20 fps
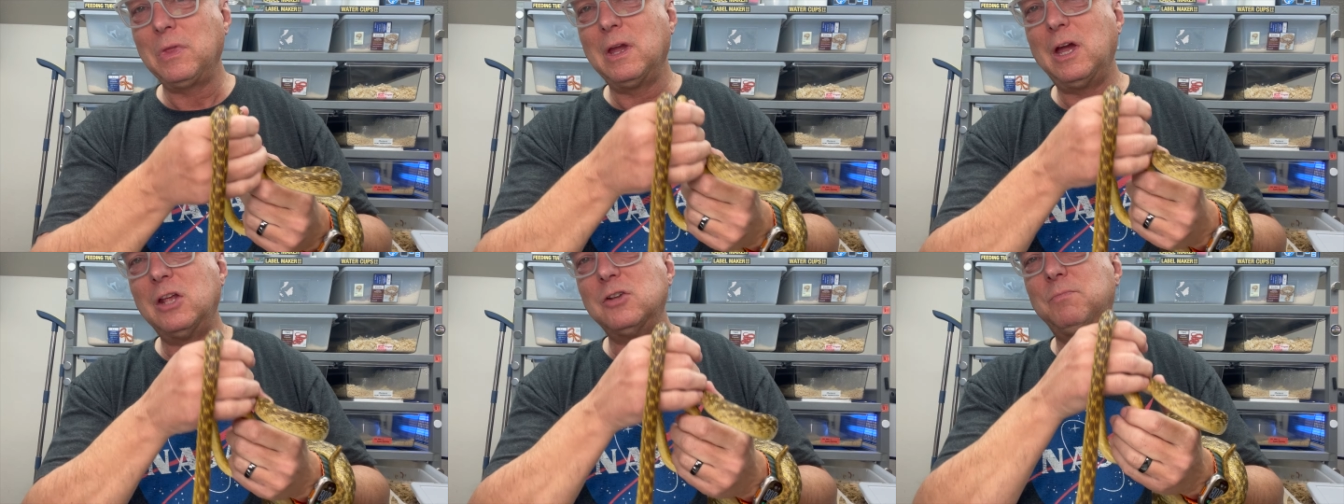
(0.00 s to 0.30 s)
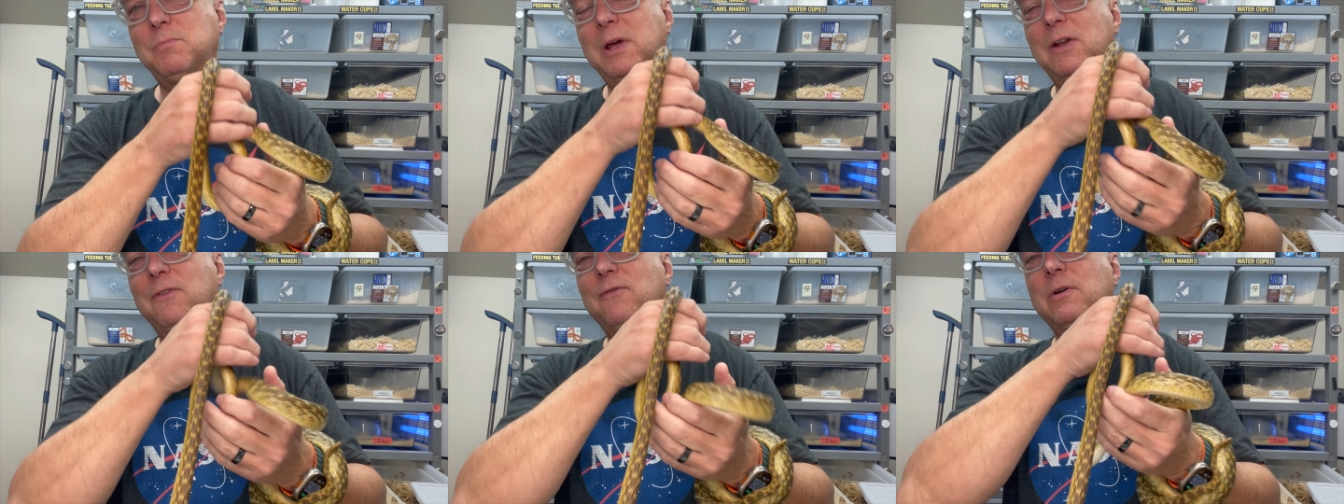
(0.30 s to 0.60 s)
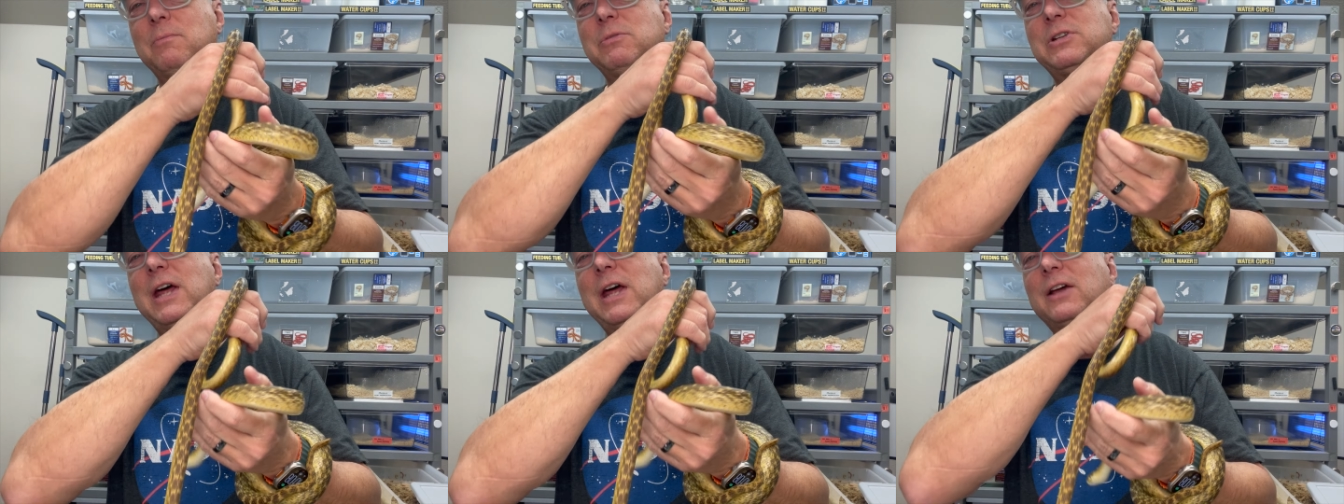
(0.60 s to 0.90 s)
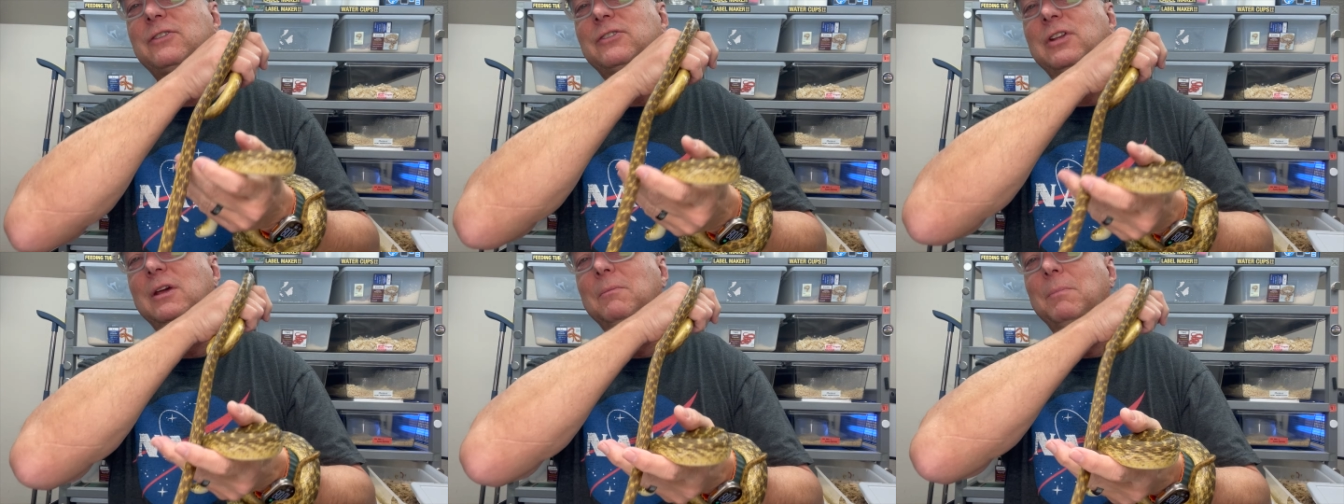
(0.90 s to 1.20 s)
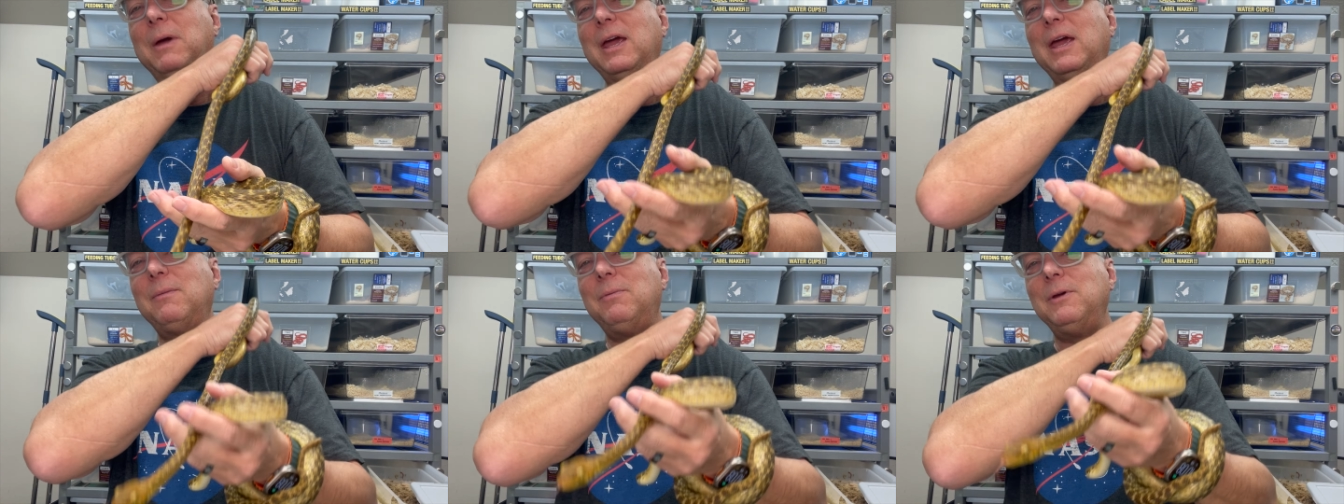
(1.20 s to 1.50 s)
has been from sexing
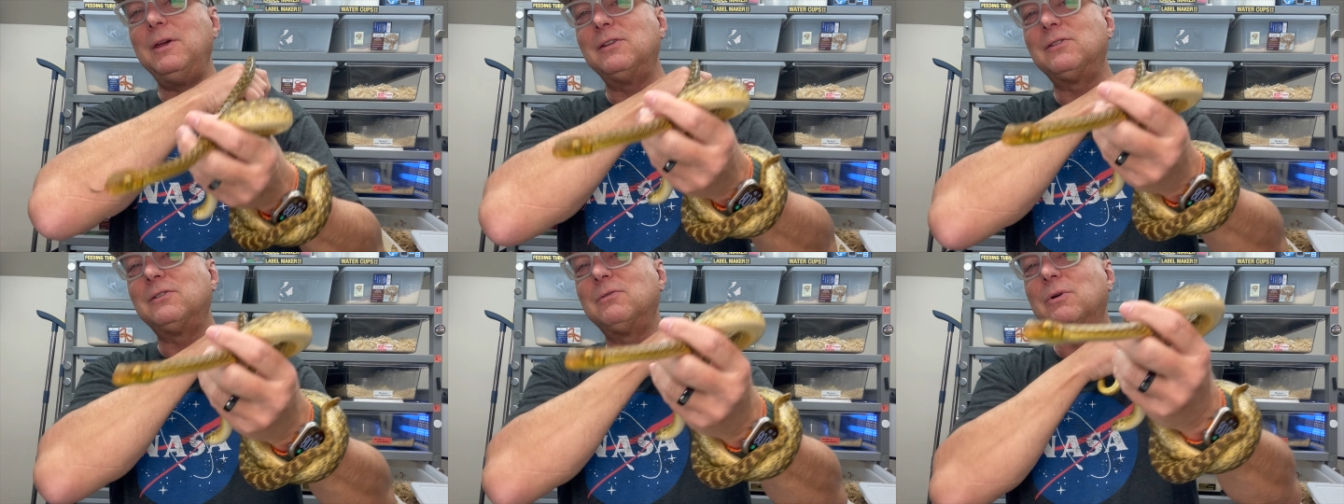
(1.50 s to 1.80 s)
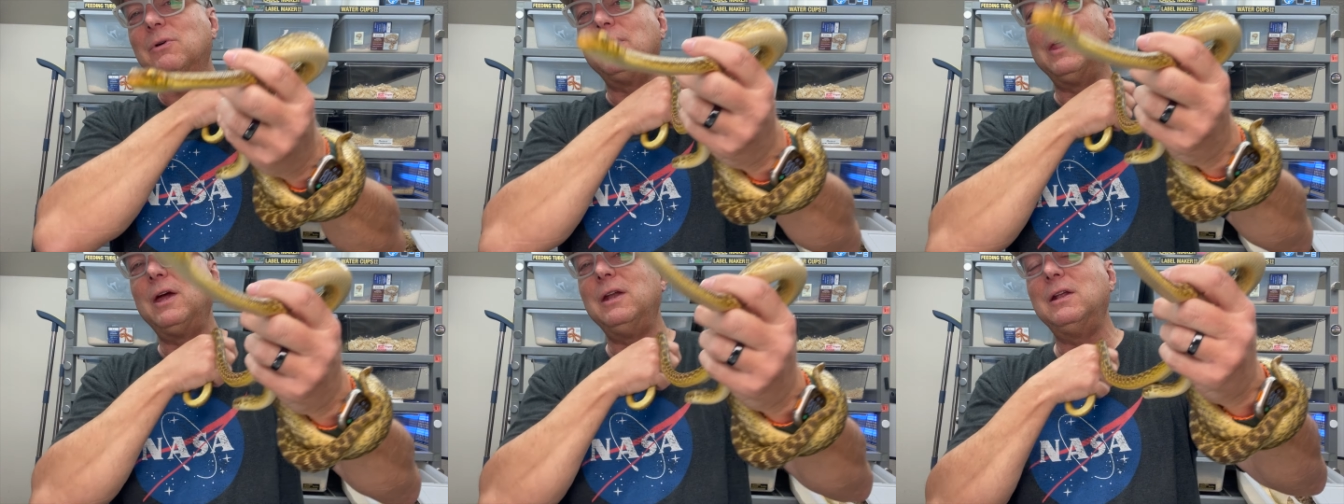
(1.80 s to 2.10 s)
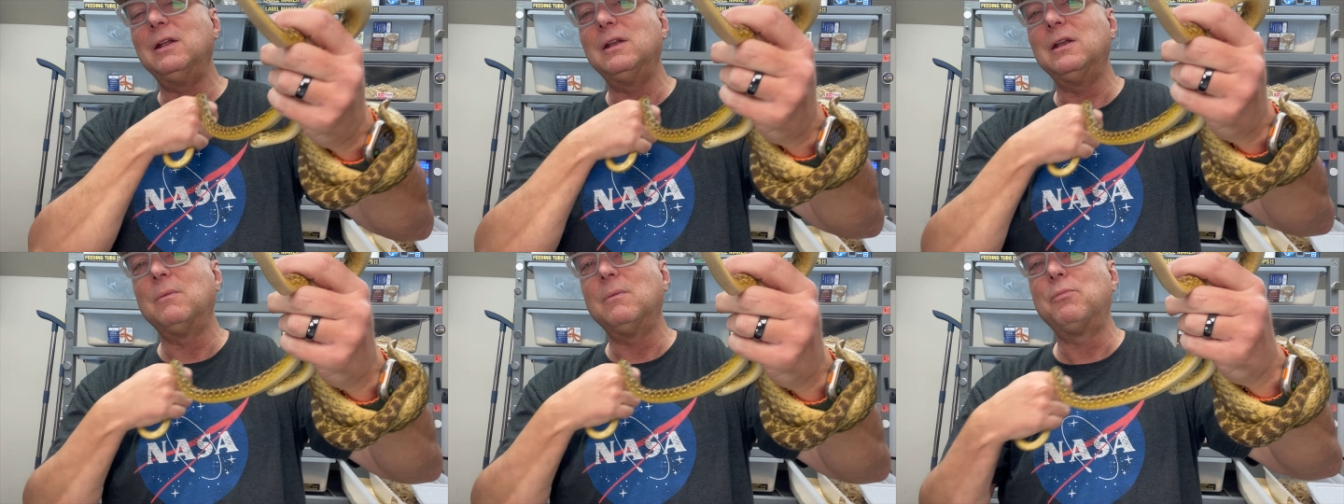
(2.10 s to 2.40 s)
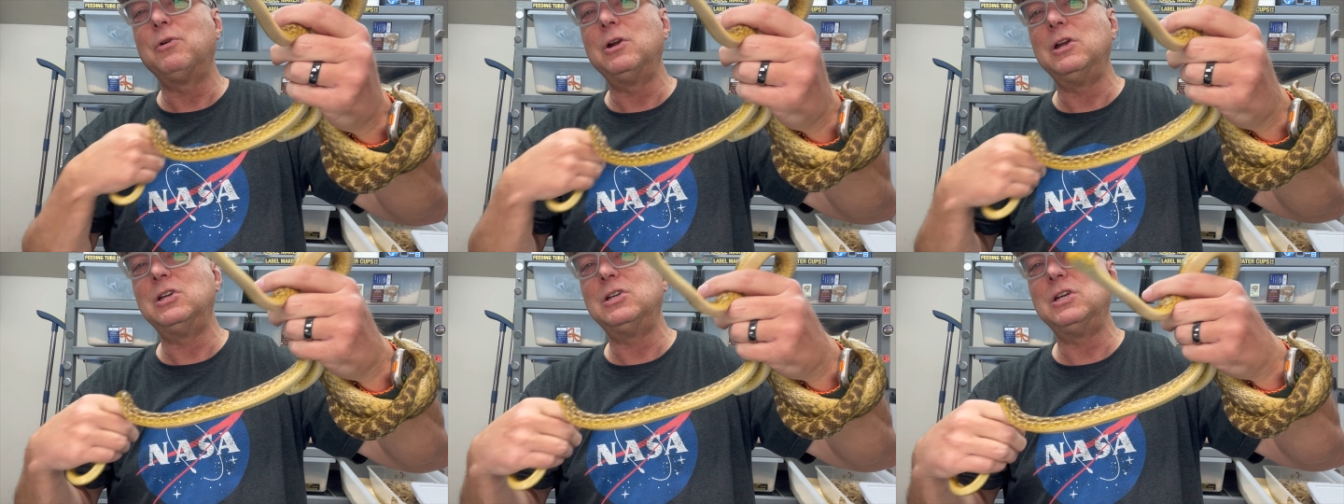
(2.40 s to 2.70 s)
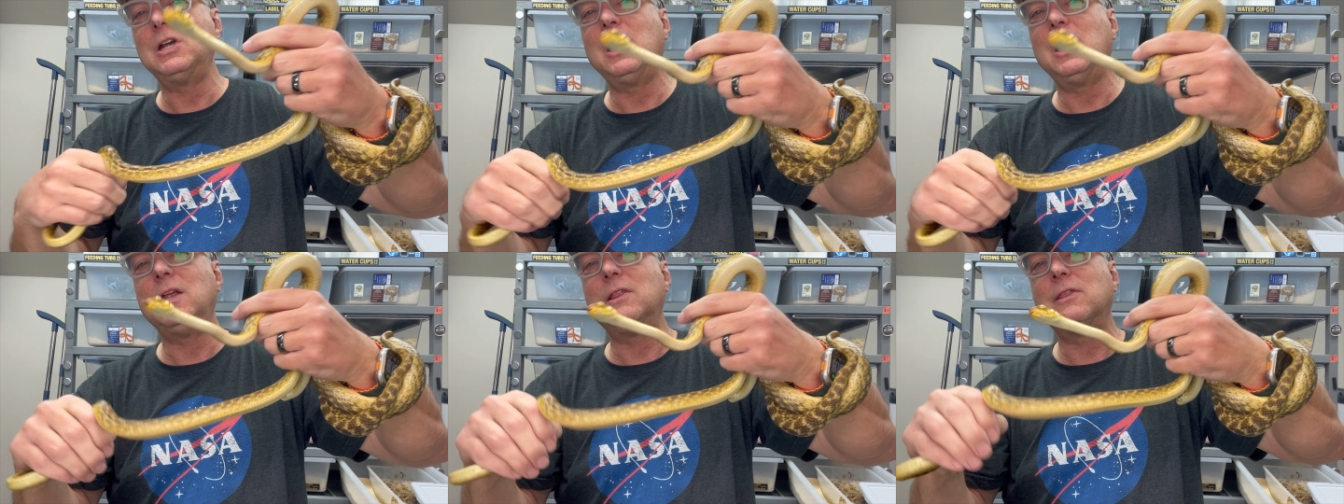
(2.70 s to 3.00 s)
babies when they didn't
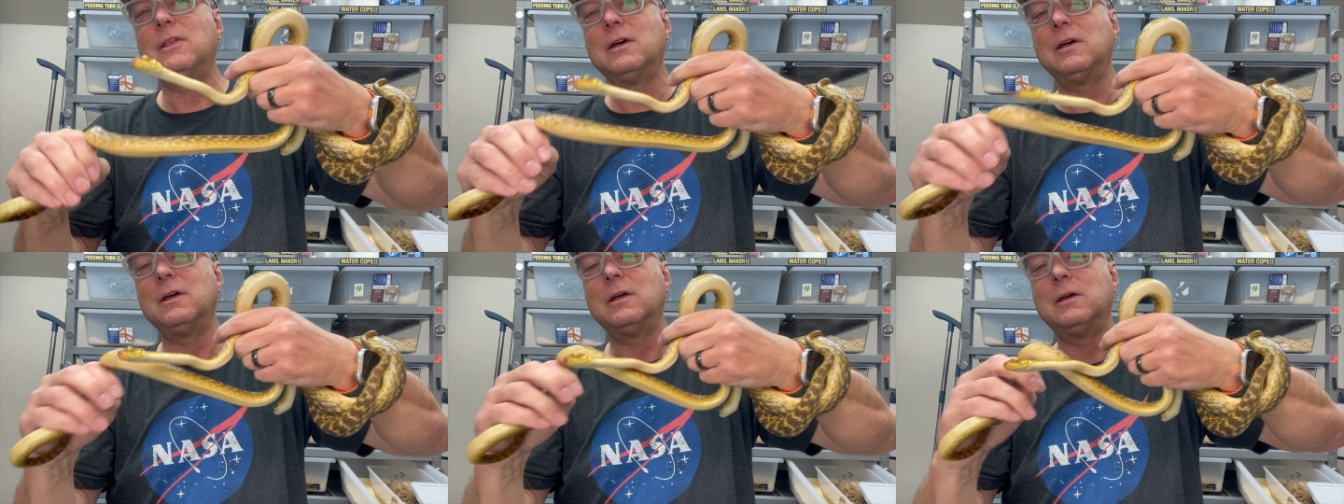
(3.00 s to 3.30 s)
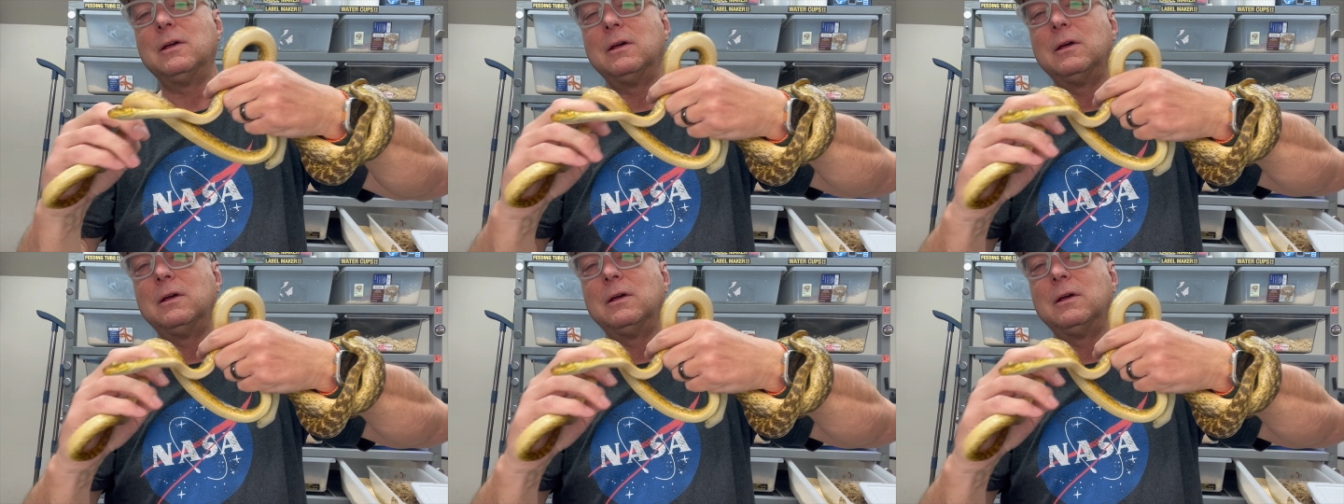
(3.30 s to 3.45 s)
appreciate the,